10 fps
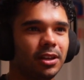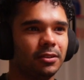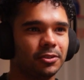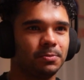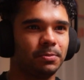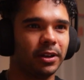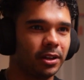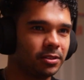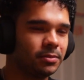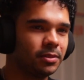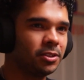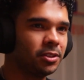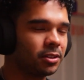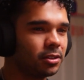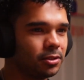I buy like a ton of
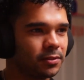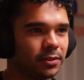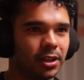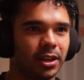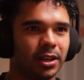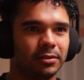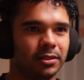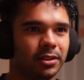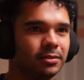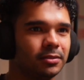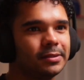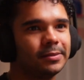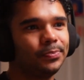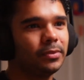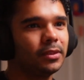clothes for the year, and then
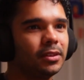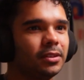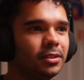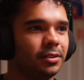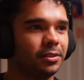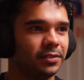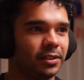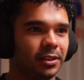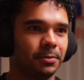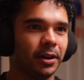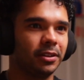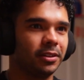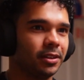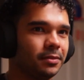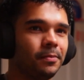don't really have to think about it then.